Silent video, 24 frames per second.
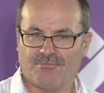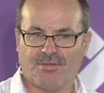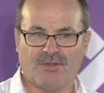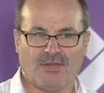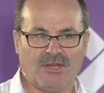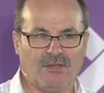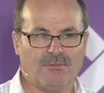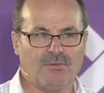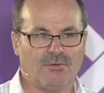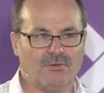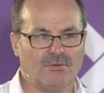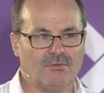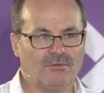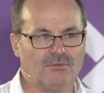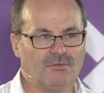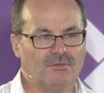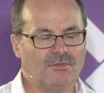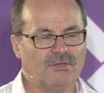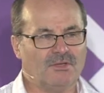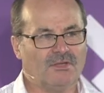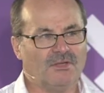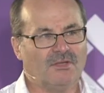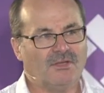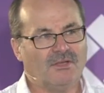people.
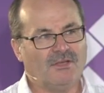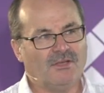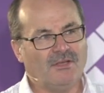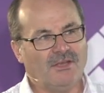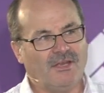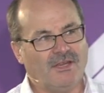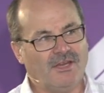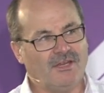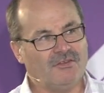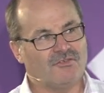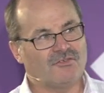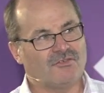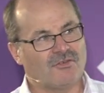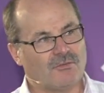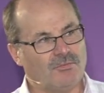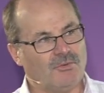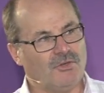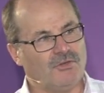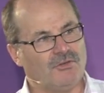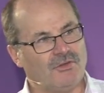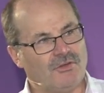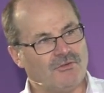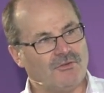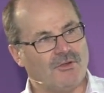Each
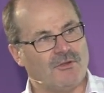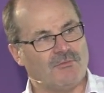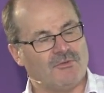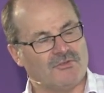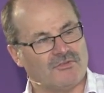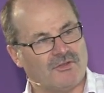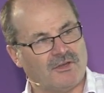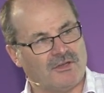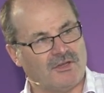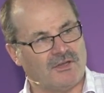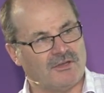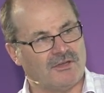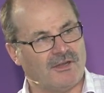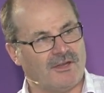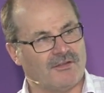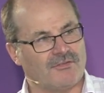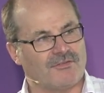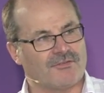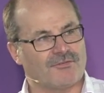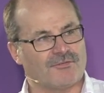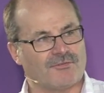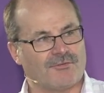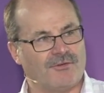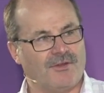community group was only allowed
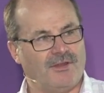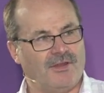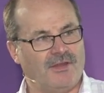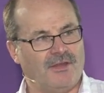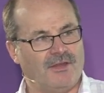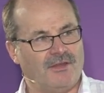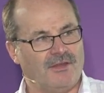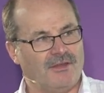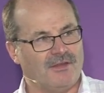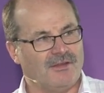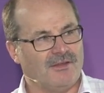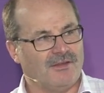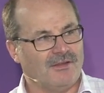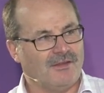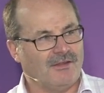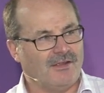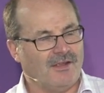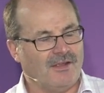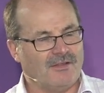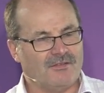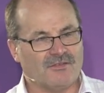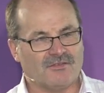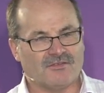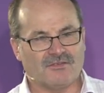3.
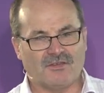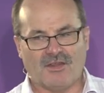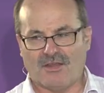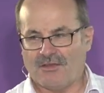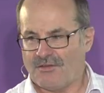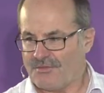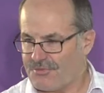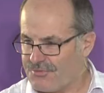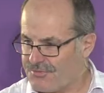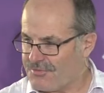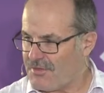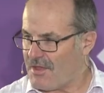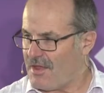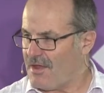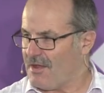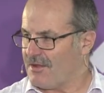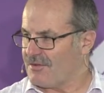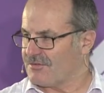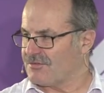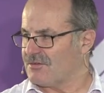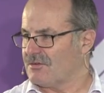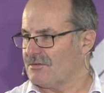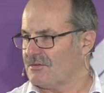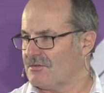And there's now
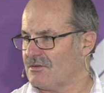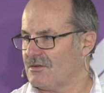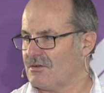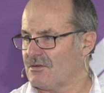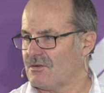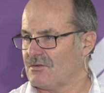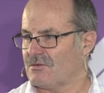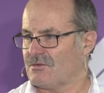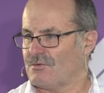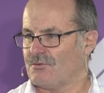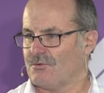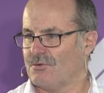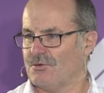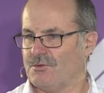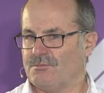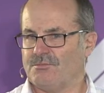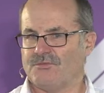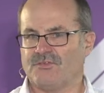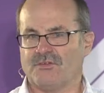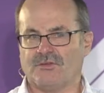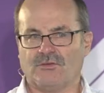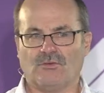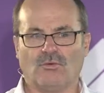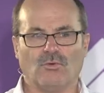1,000
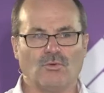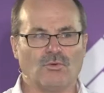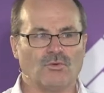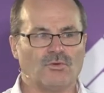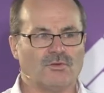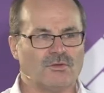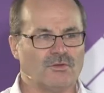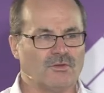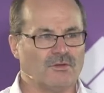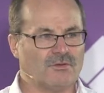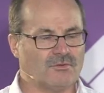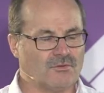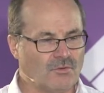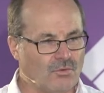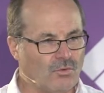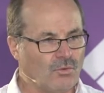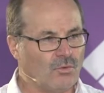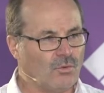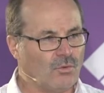groups in Auckland.